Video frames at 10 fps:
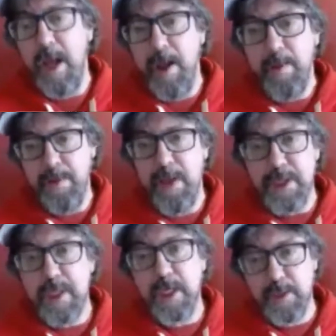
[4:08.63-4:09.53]
this
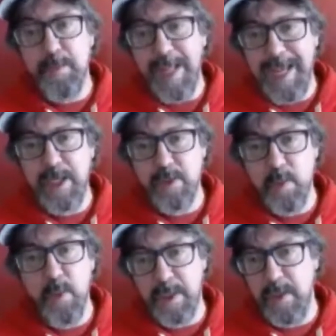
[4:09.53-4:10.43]
explains
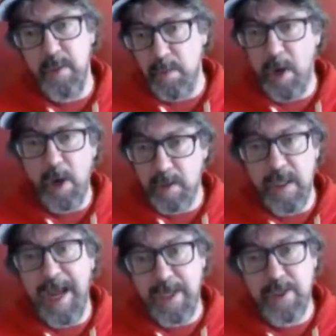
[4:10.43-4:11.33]
what our
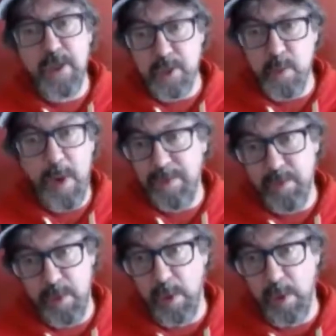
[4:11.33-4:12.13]
client just went through.